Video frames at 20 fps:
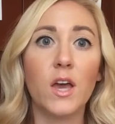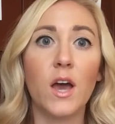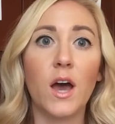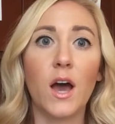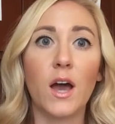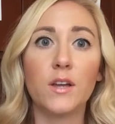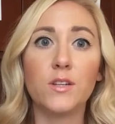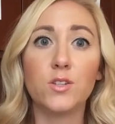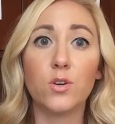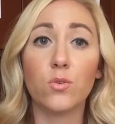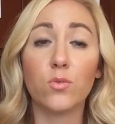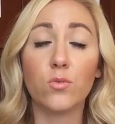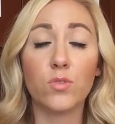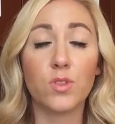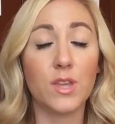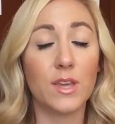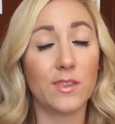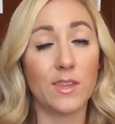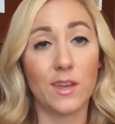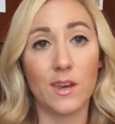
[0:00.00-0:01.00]
I don't
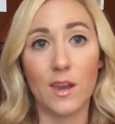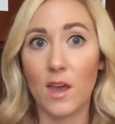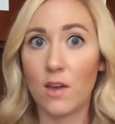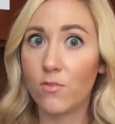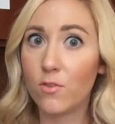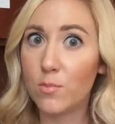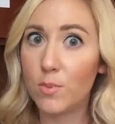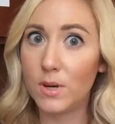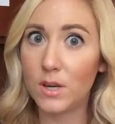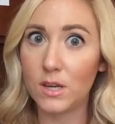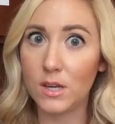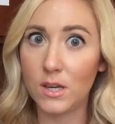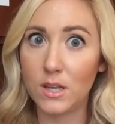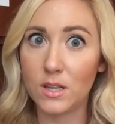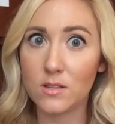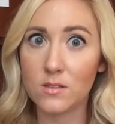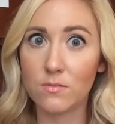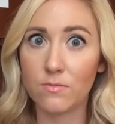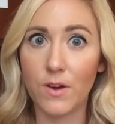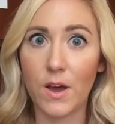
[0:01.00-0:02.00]
think that everybody
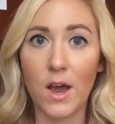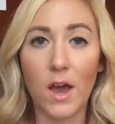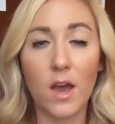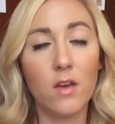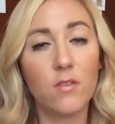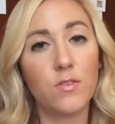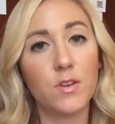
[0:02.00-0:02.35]
needs five.